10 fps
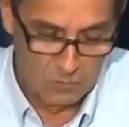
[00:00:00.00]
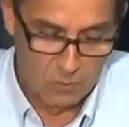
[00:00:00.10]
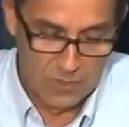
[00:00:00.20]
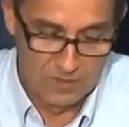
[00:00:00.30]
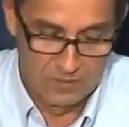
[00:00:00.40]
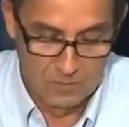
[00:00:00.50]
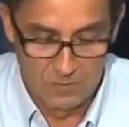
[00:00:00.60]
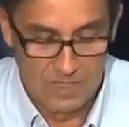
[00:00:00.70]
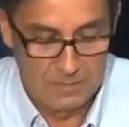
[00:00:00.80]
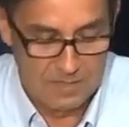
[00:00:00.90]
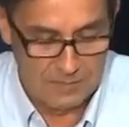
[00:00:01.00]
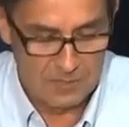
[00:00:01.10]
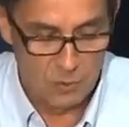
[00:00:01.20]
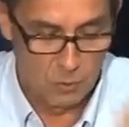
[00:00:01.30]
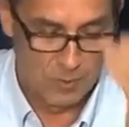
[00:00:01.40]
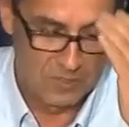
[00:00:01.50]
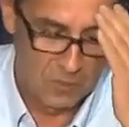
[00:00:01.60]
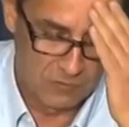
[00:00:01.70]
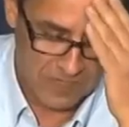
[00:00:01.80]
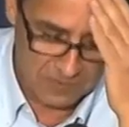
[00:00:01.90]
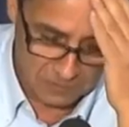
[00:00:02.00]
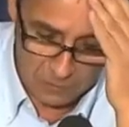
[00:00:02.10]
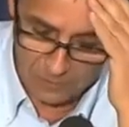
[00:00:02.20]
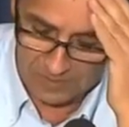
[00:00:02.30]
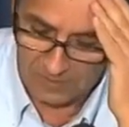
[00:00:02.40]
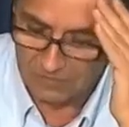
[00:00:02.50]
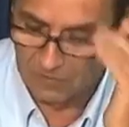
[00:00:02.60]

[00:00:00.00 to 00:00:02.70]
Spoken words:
Well, I don't know about survival, but